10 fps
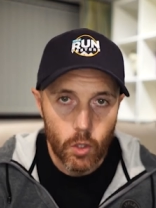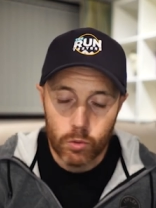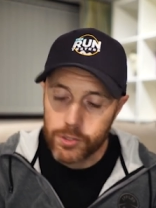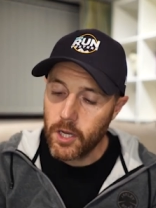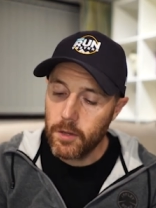
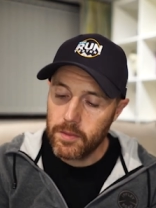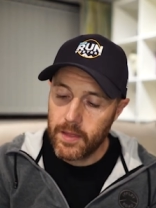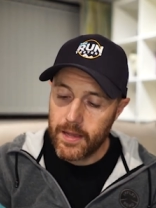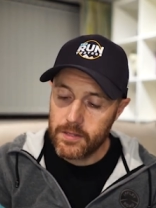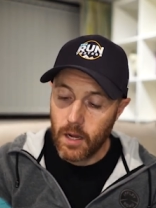Also,
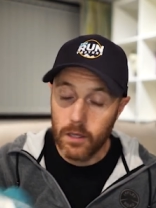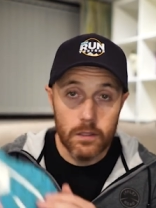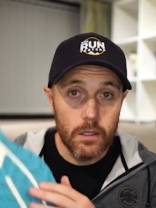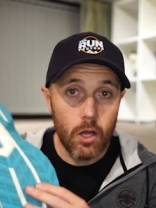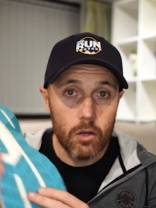there's a
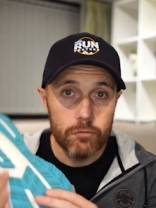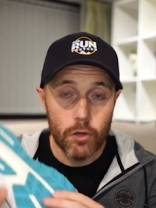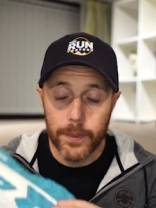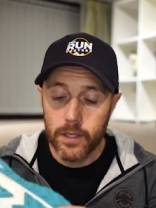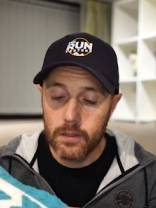lot of
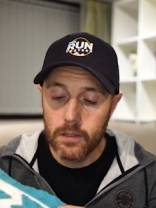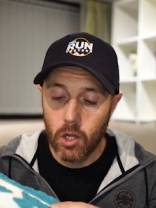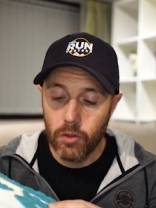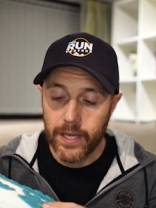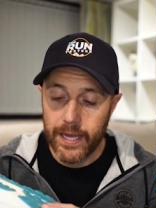rubber
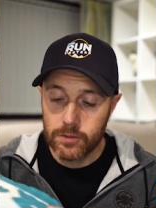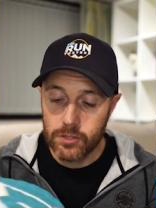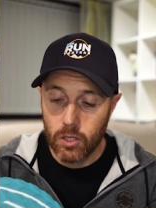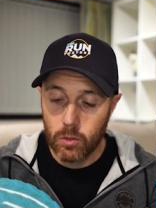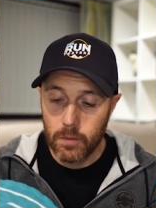on the
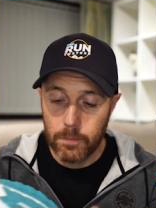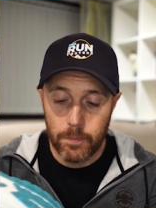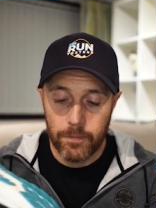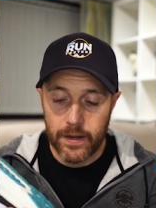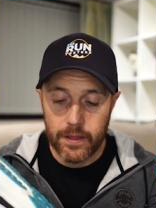outsole, a
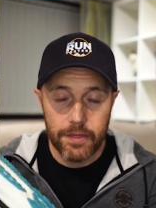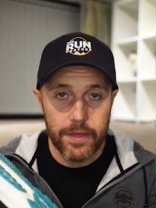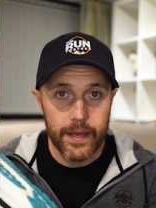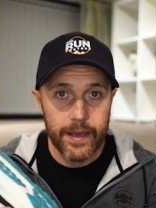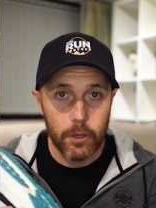fairly
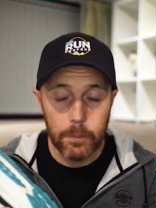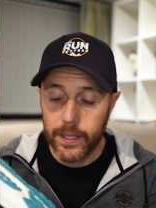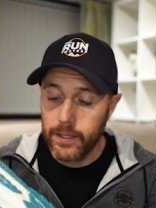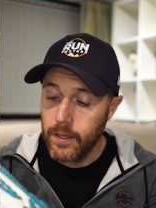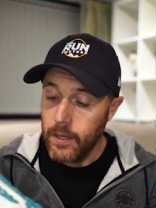thick
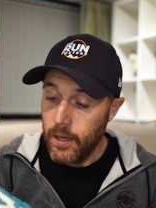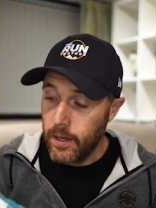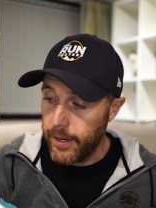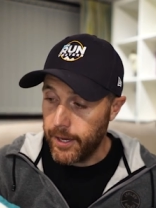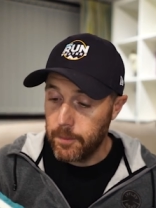helping.
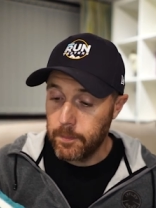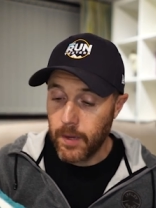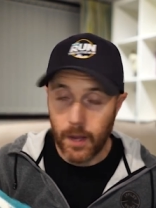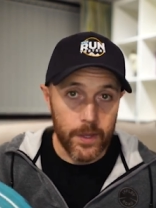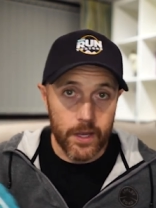
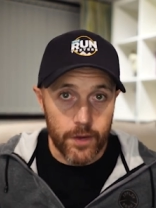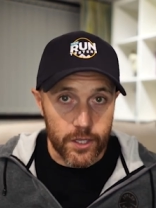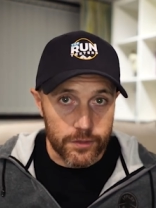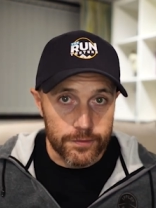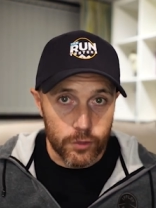Um, I mean, I've only done